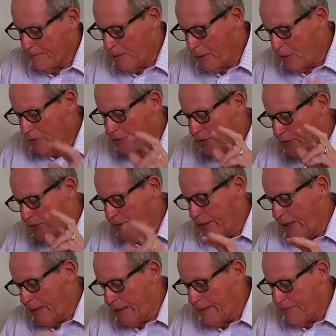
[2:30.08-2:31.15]
Moses
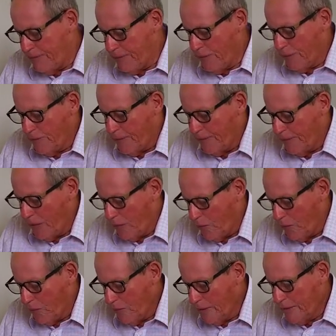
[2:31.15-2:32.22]
stated, first of
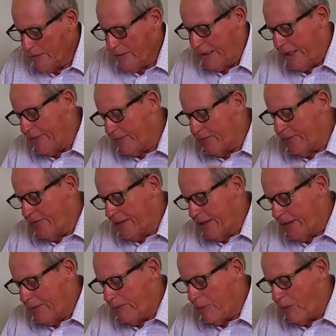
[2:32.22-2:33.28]
all, that
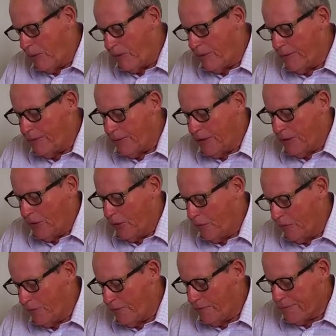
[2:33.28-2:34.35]
everything upon the
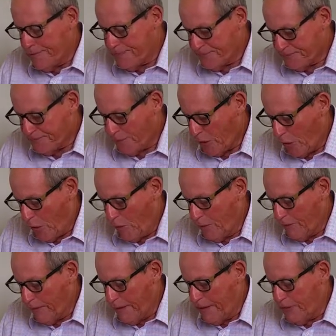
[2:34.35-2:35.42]
earth,
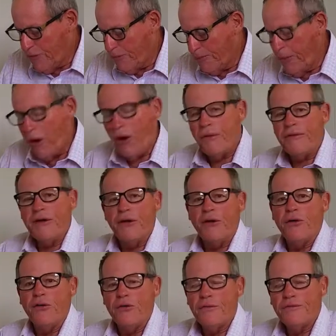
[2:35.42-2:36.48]
all flesh upon the
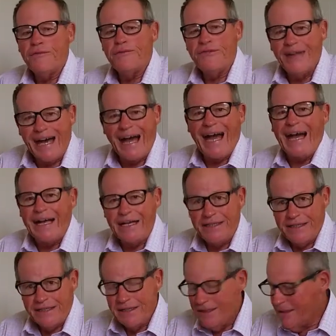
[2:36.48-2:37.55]
earth,
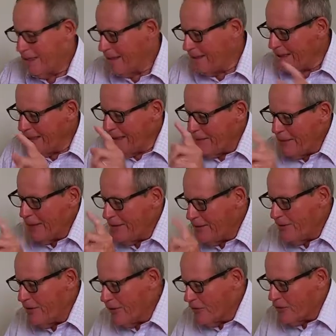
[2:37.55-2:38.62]
died. And then he made
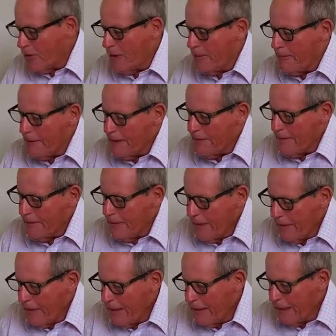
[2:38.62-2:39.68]
the other comment,
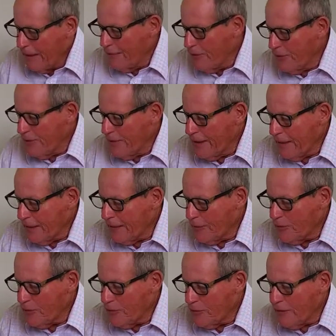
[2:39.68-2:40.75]
everything
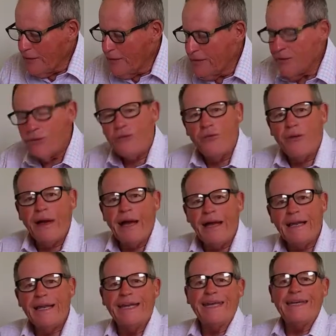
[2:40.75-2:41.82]
that was in the
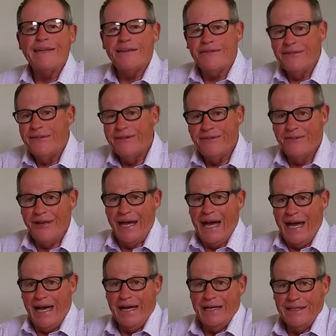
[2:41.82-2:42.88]
dry land
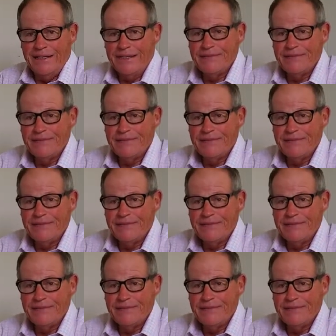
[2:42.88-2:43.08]
died.